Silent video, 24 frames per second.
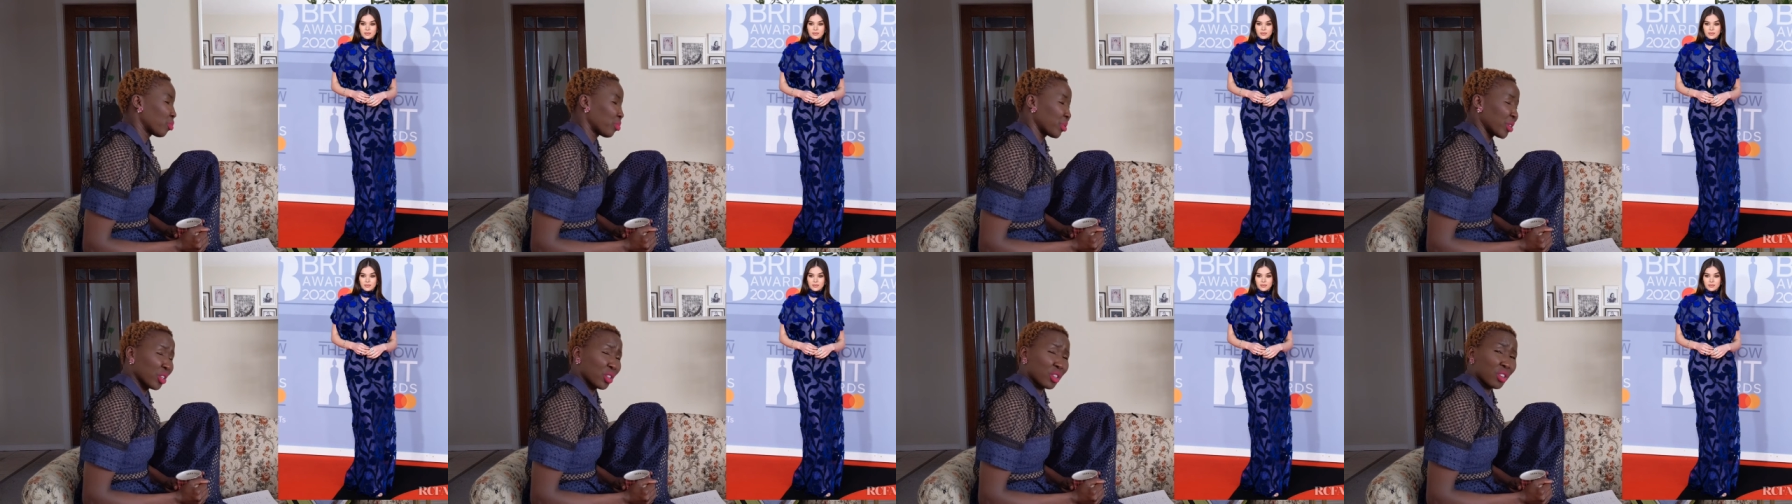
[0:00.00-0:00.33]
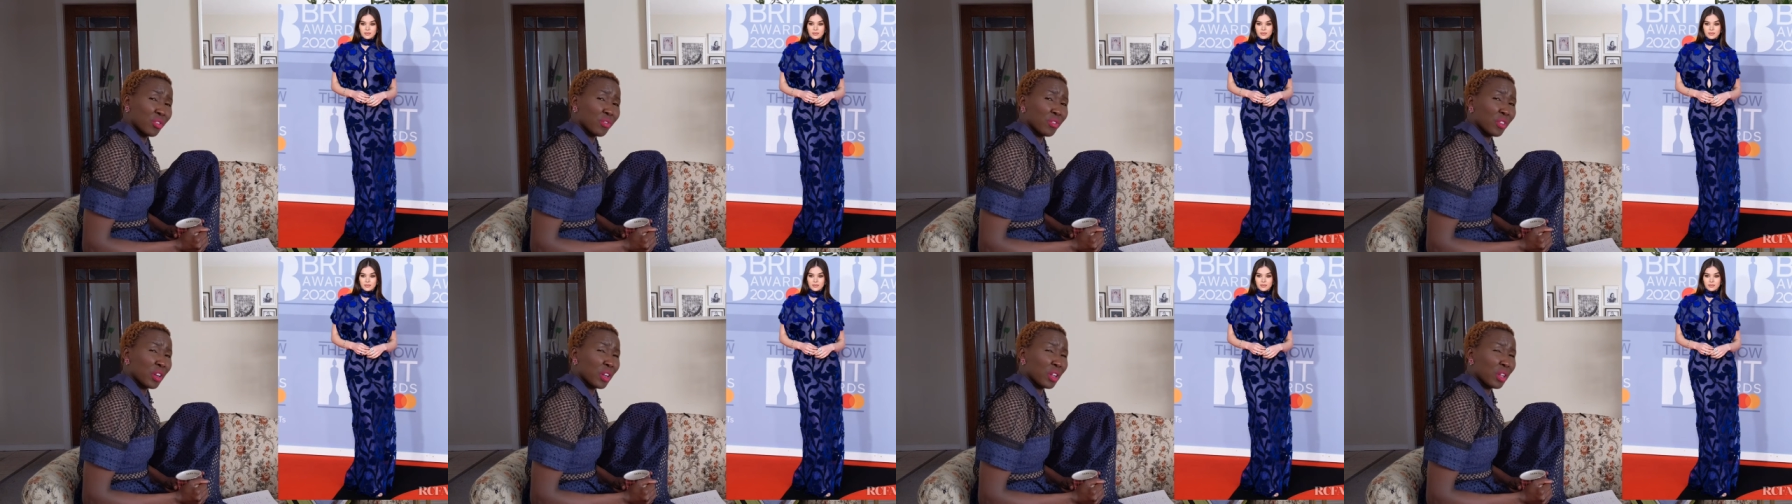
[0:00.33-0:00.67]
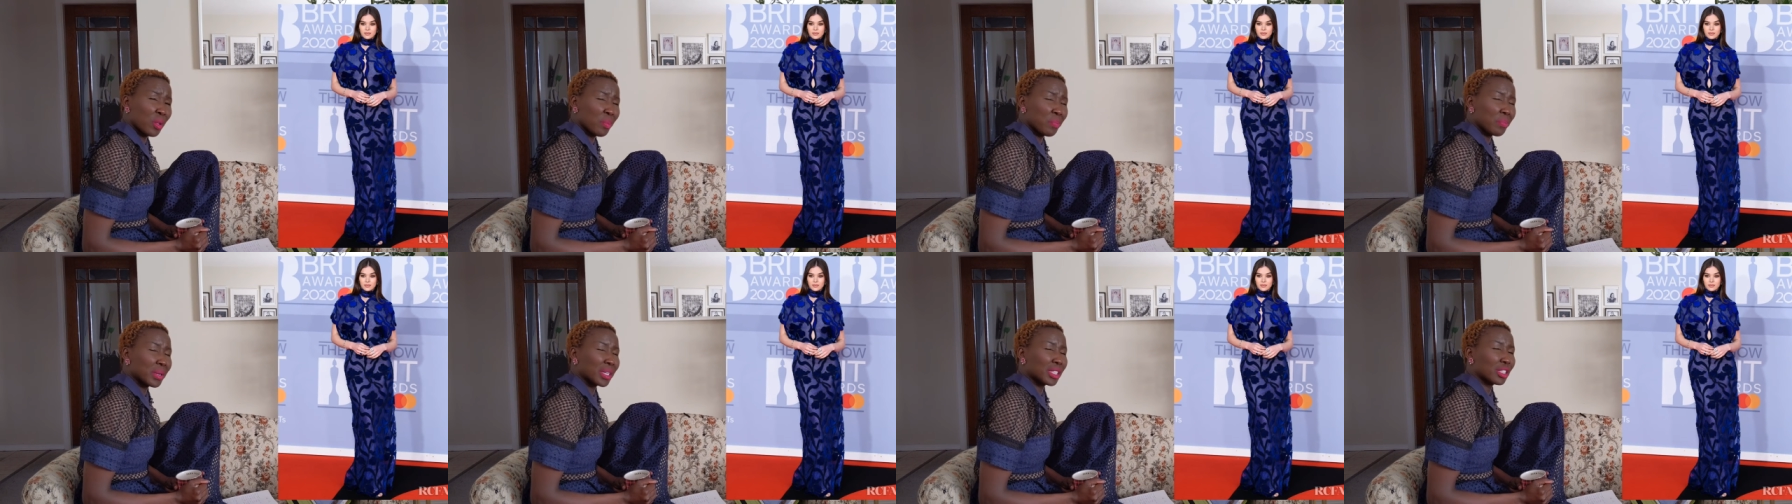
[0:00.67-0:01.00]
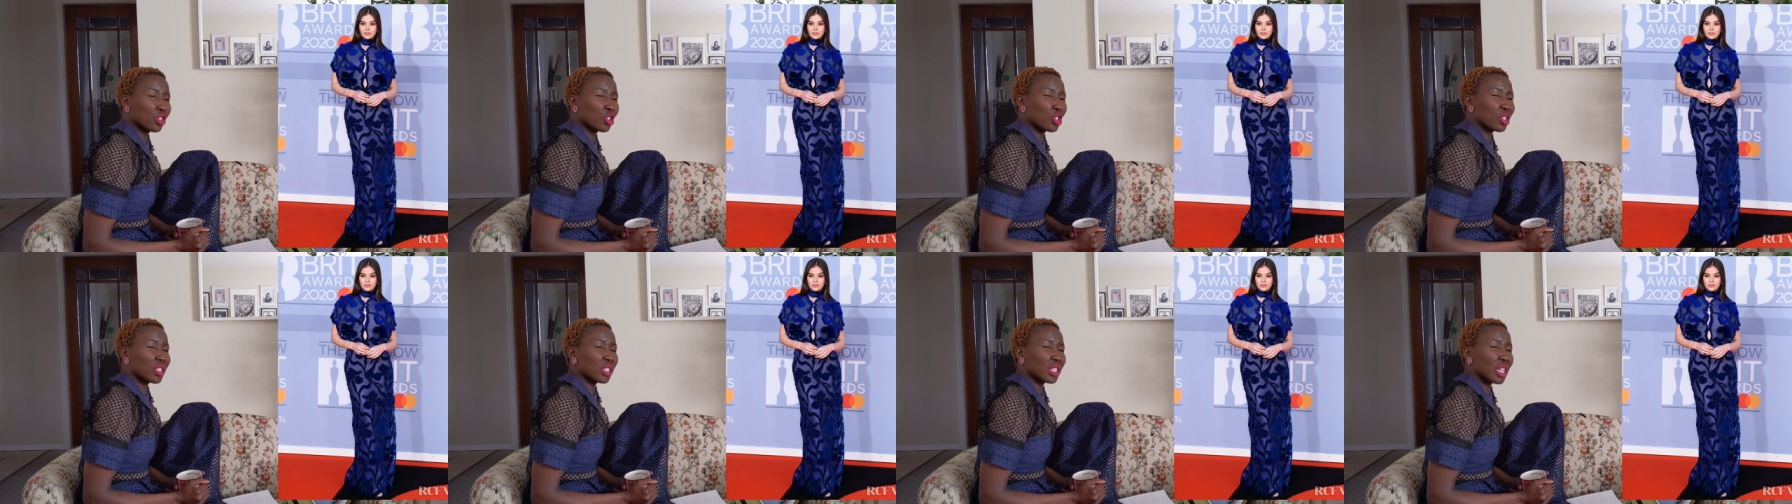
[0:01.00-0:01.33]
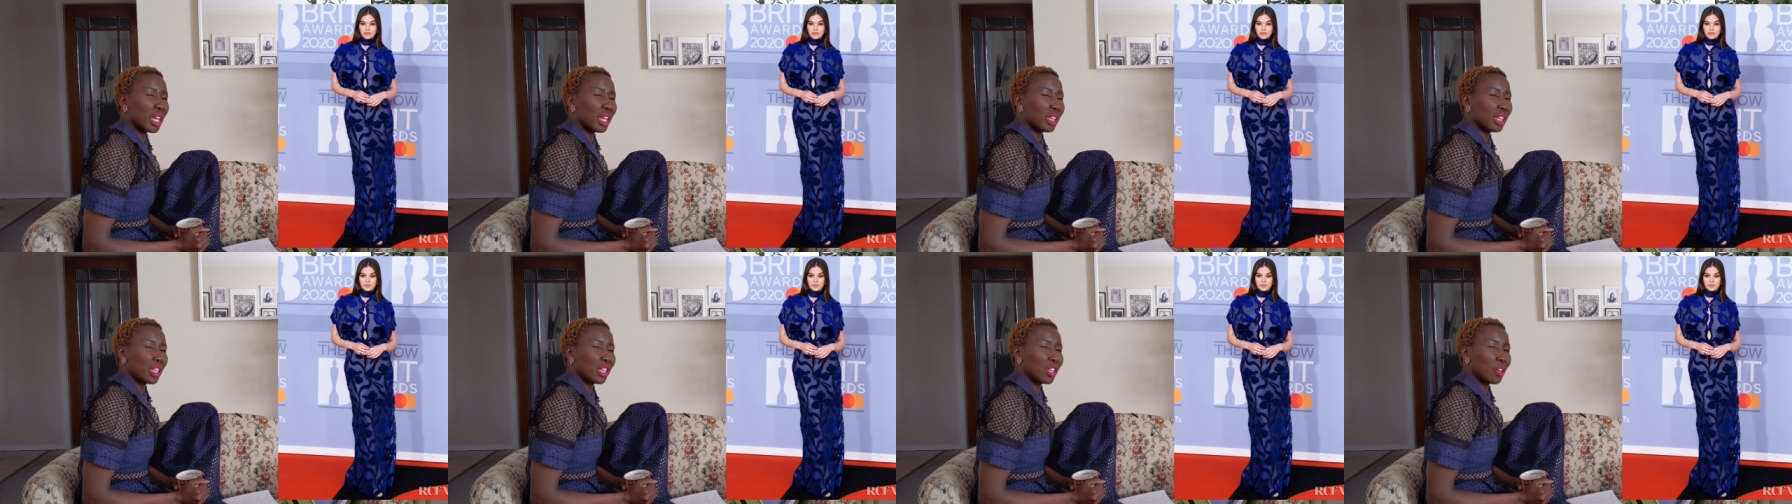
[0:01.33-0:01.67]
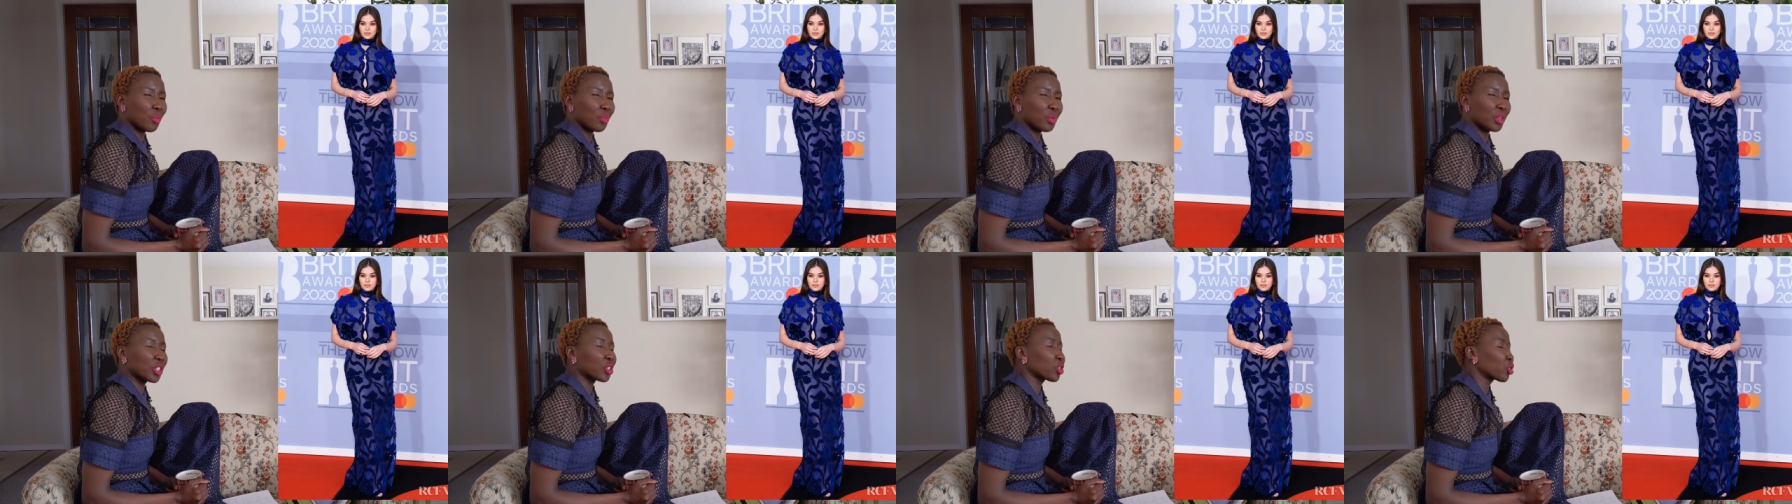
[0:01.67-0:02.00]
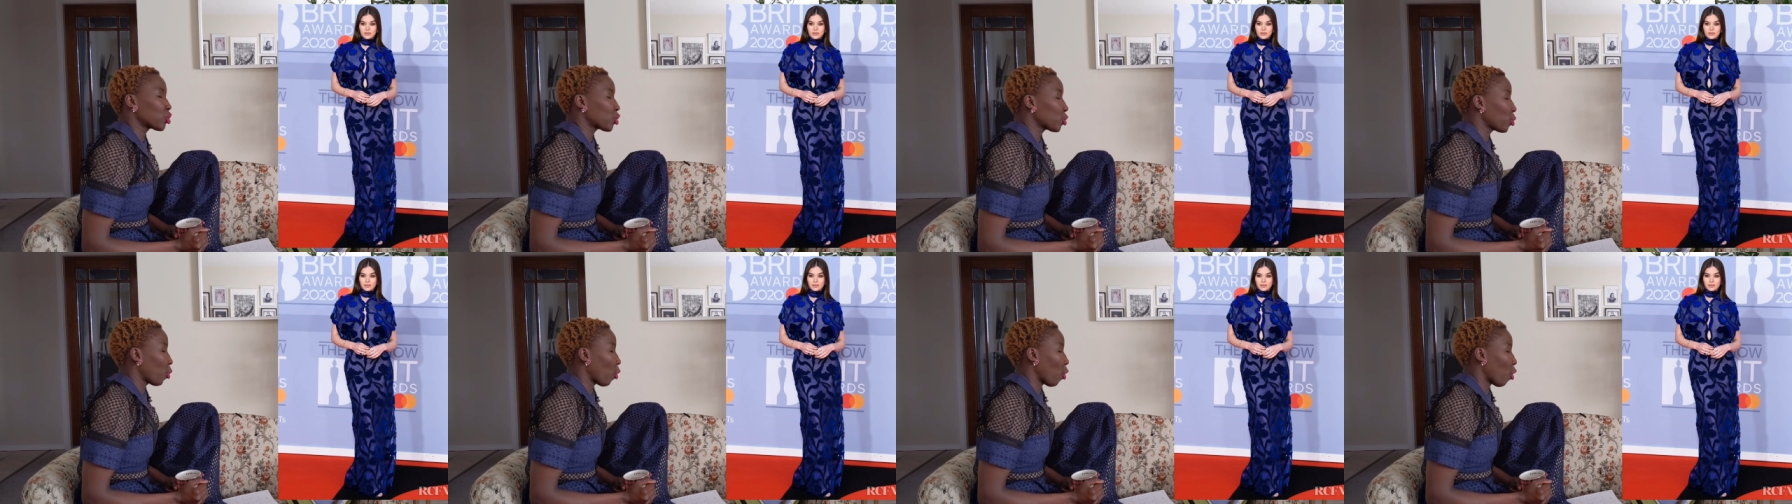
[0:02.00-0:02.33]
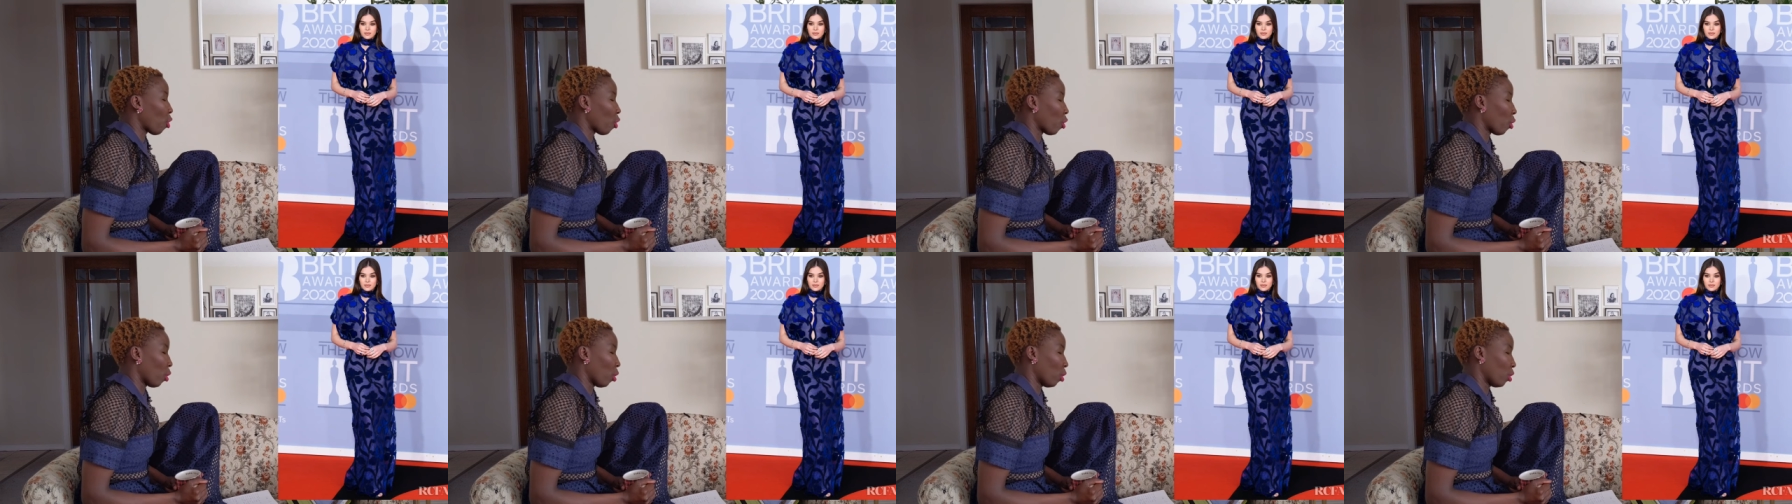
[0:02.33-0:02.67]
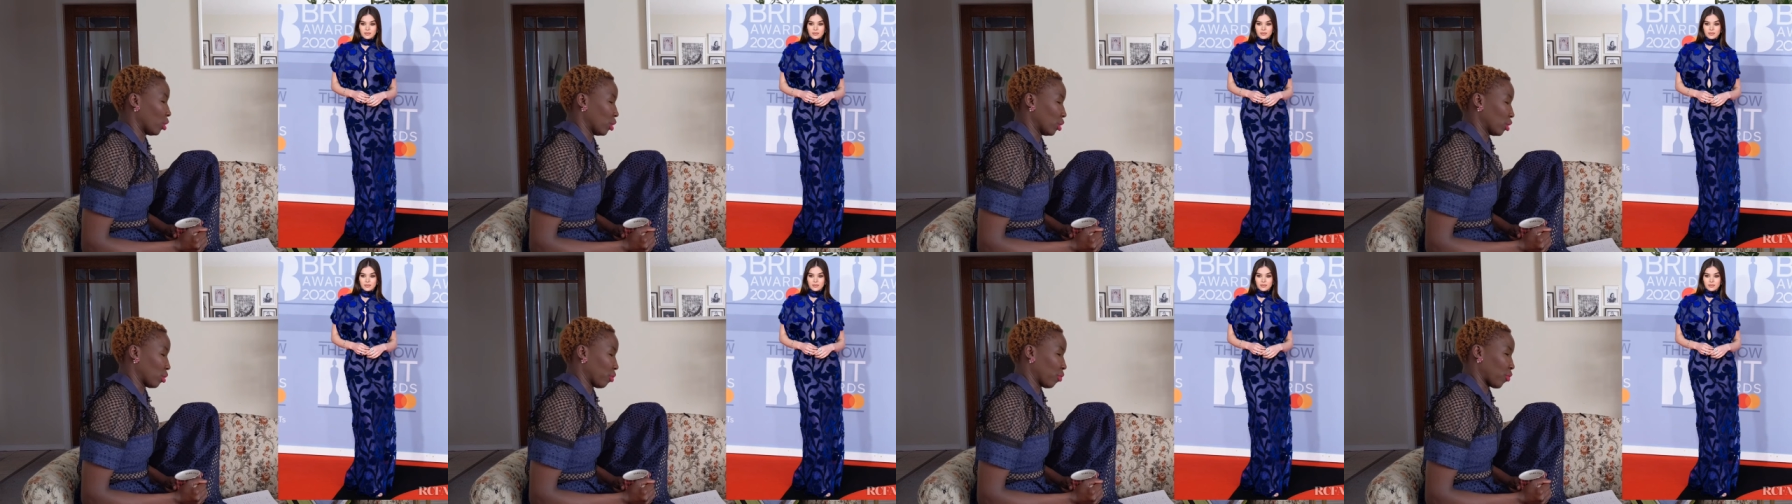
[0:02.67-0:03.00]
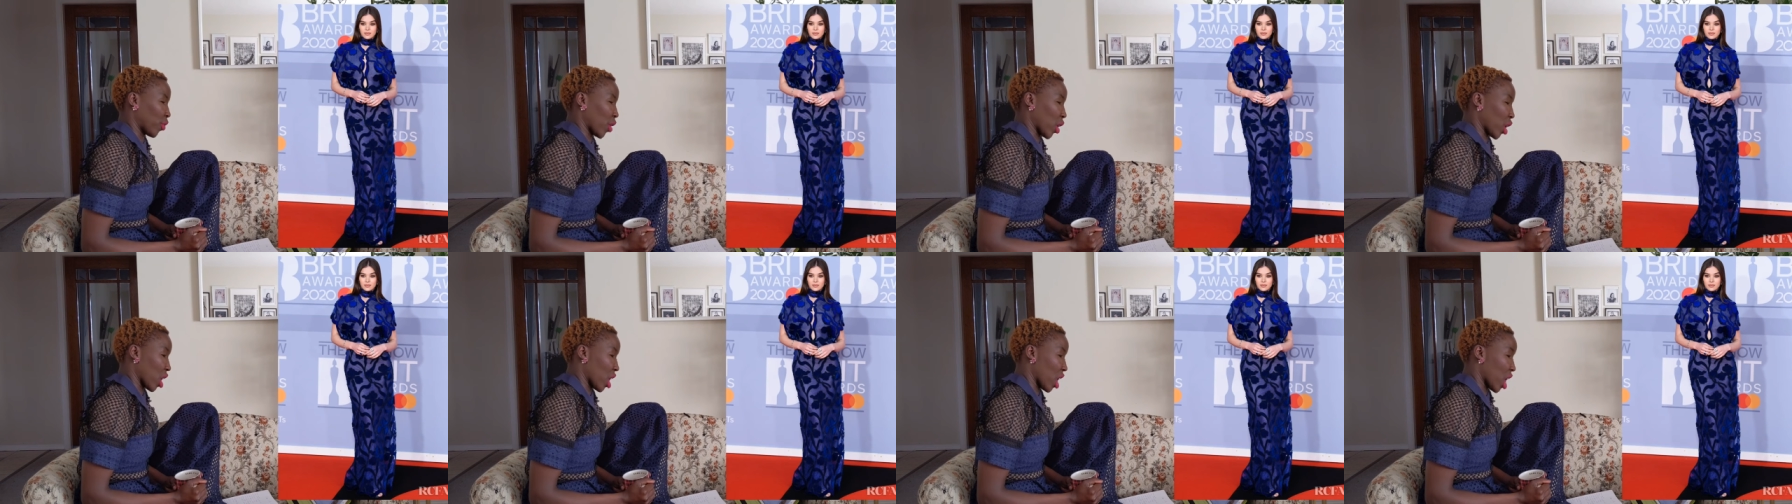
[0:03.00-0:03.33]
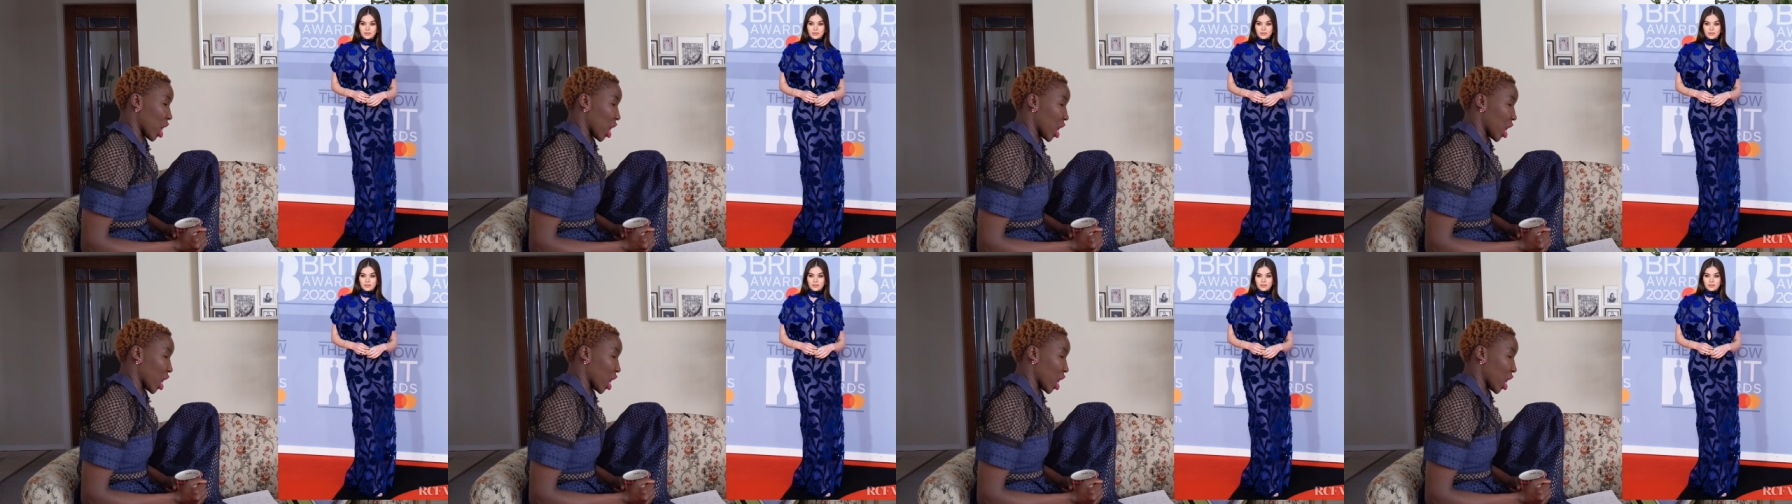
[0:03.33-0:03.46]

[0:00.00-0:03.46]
beautiful, but just a little bit too old for